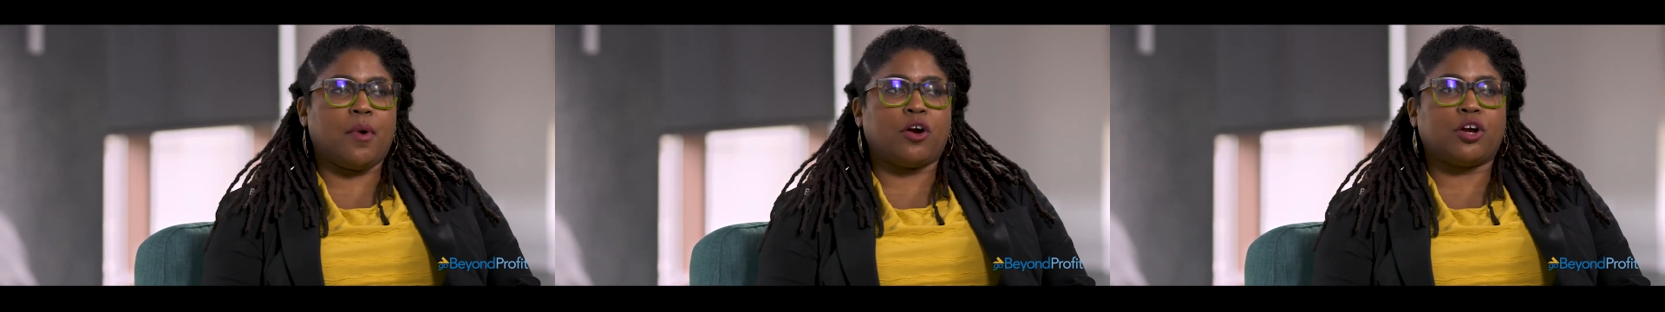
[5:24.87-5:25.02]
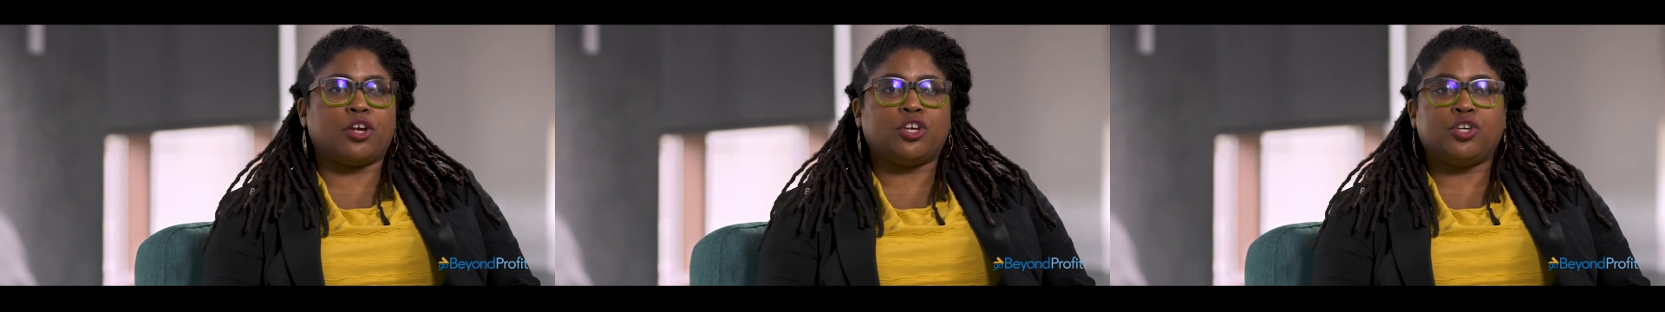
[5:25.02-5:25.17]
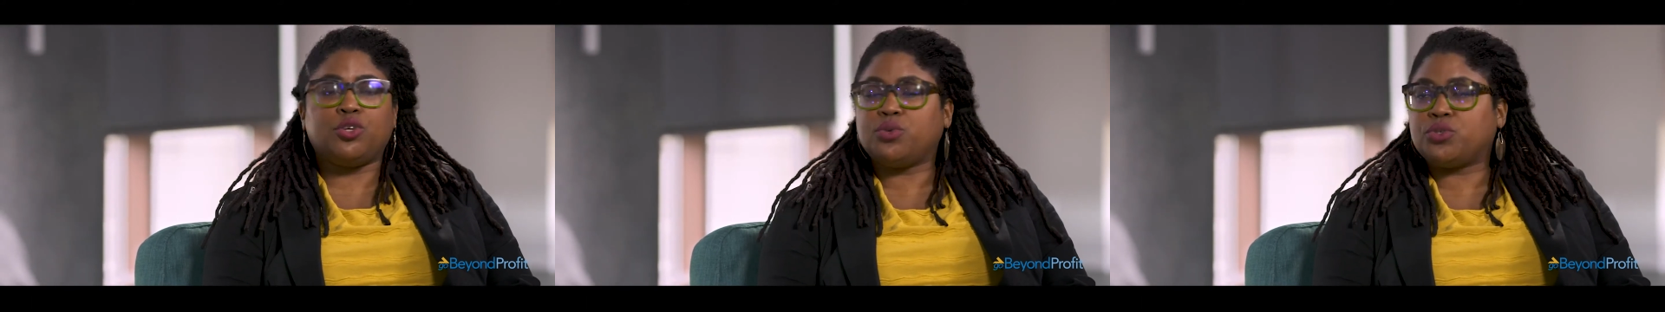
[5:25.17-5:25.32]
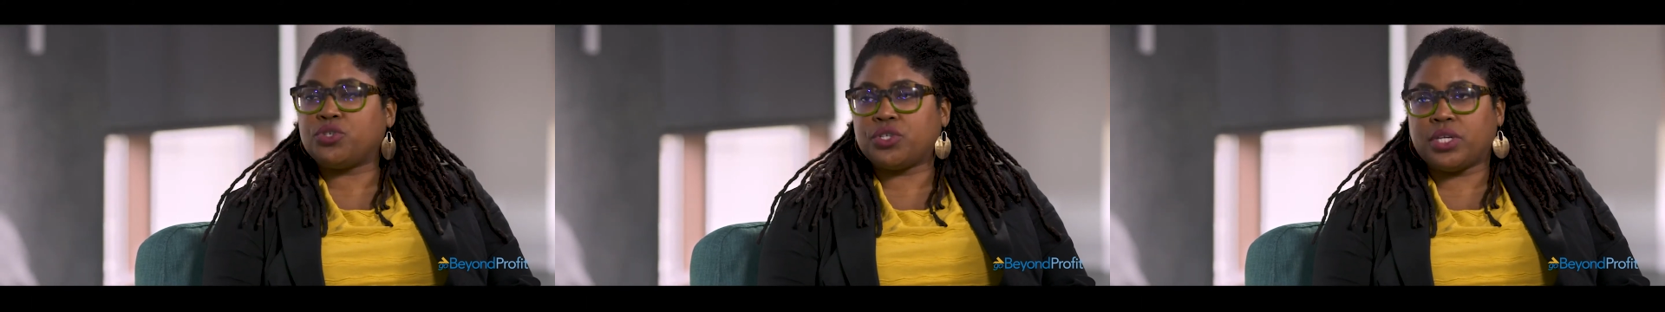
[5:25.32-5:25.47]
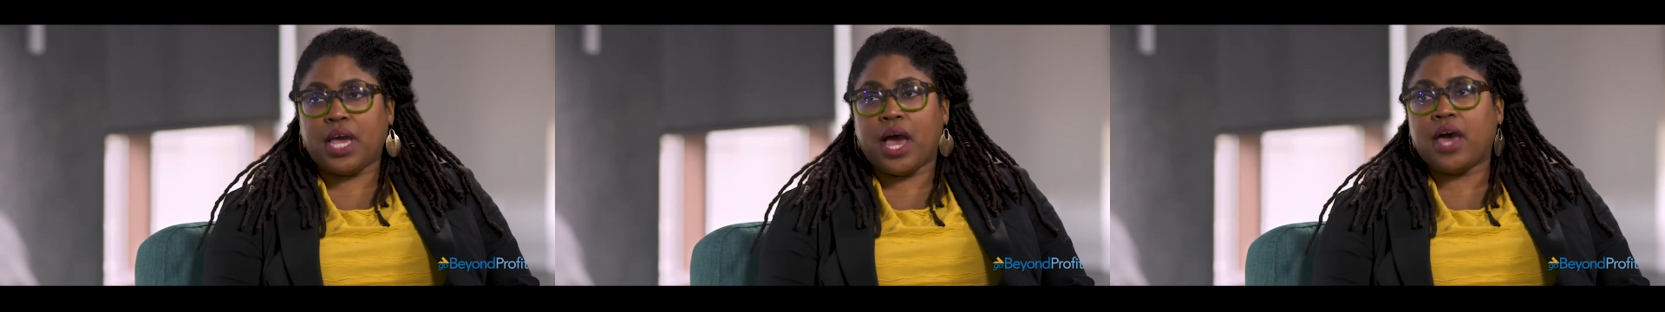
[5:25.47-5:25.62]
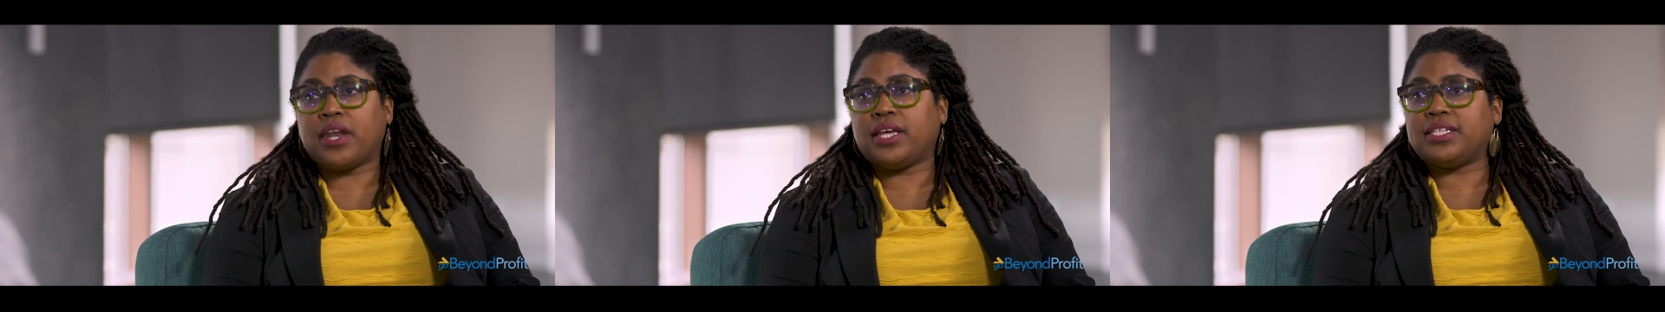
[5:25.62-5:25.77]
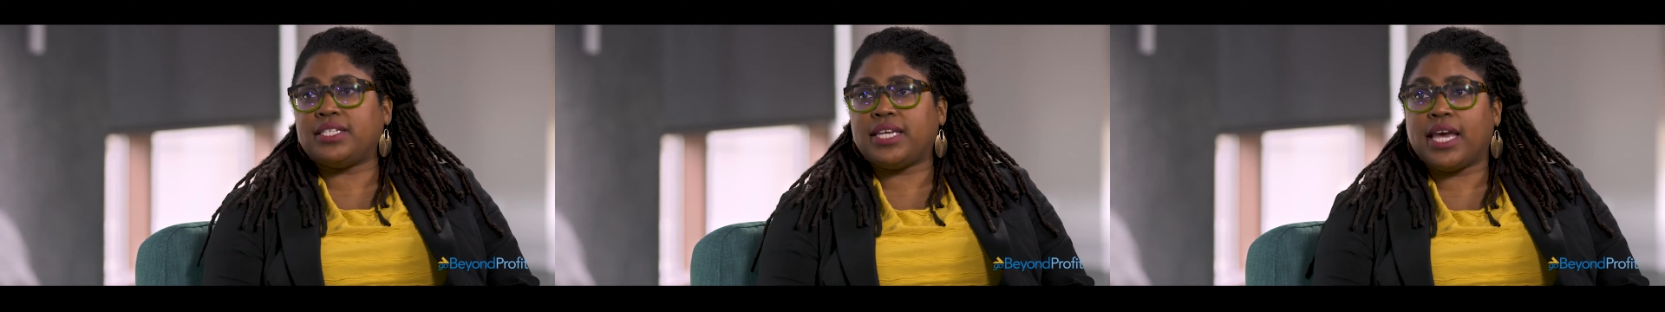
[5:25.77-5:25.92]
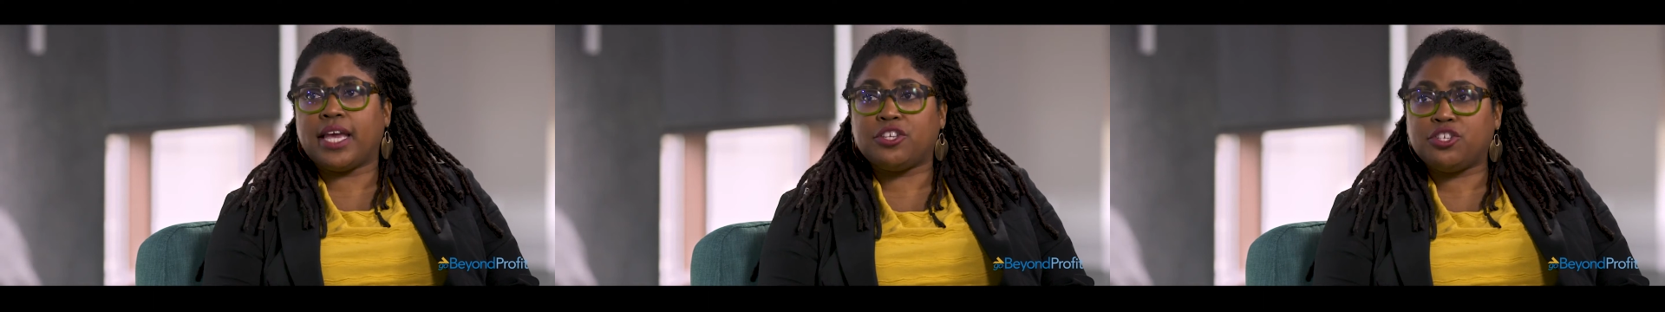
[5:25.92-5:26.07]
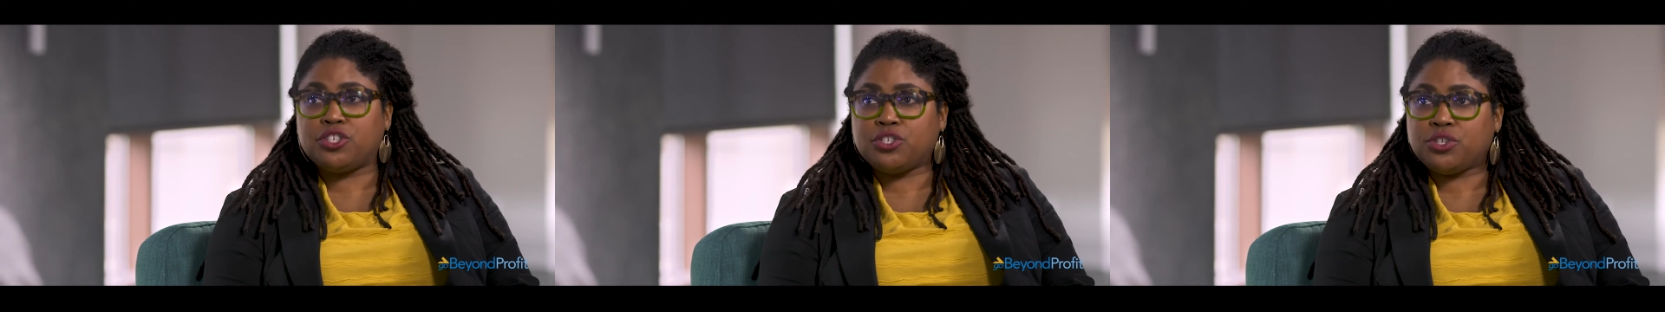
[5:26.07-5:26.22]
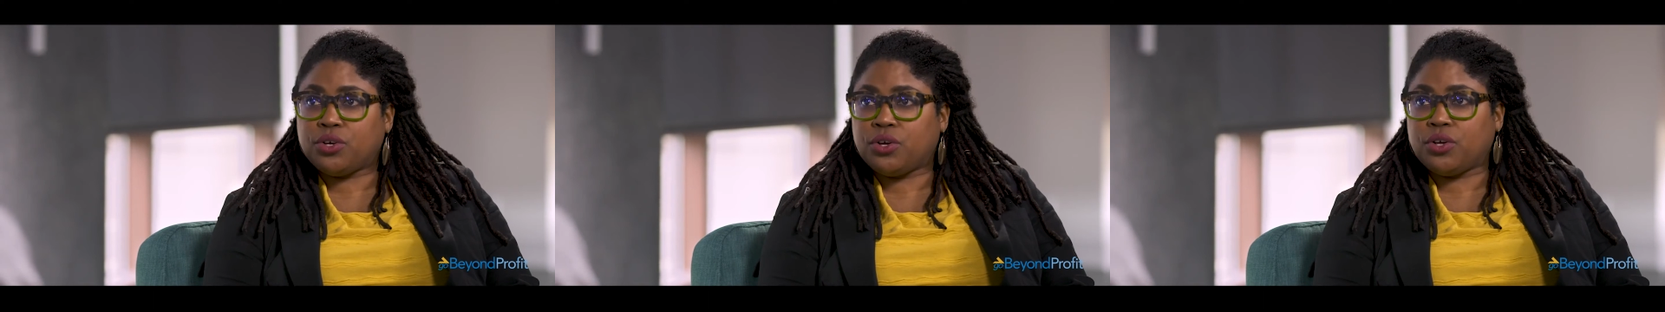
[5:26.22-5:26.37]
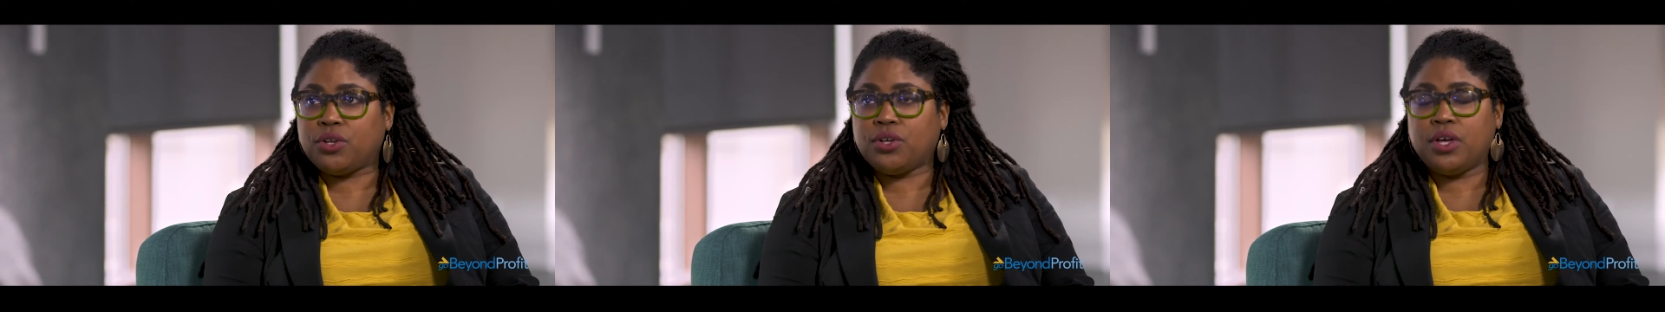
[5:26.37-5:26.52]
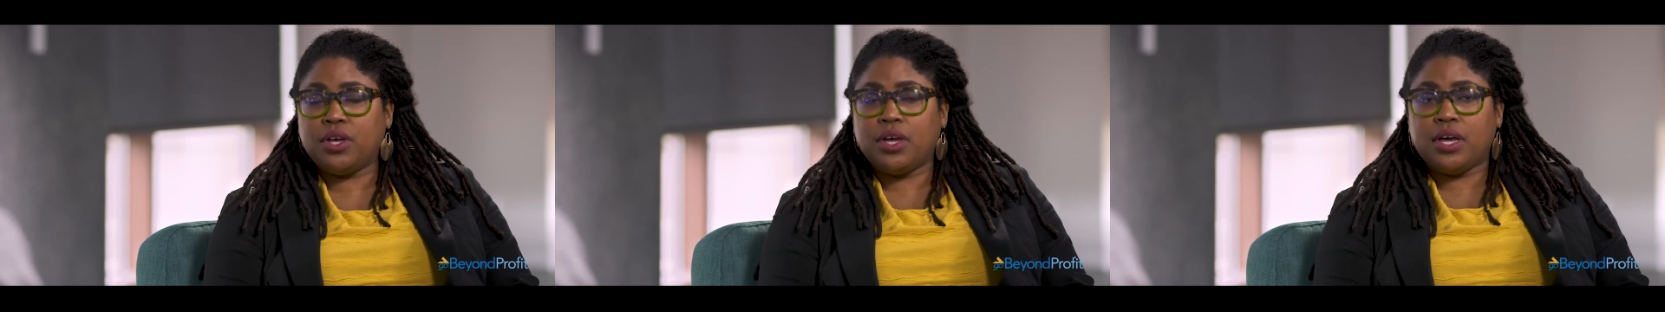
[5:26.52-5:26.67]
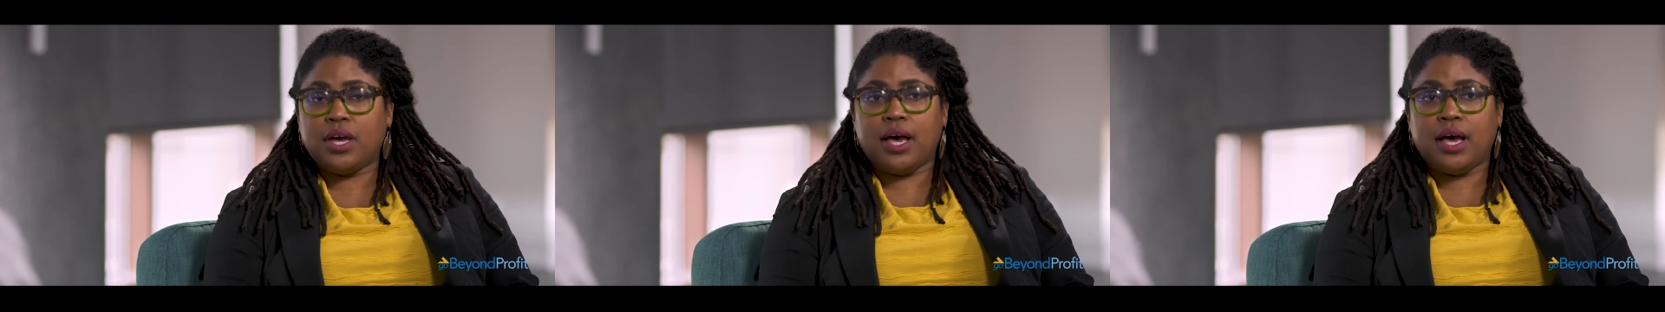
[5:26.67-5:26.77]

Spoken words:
are usually unintentional.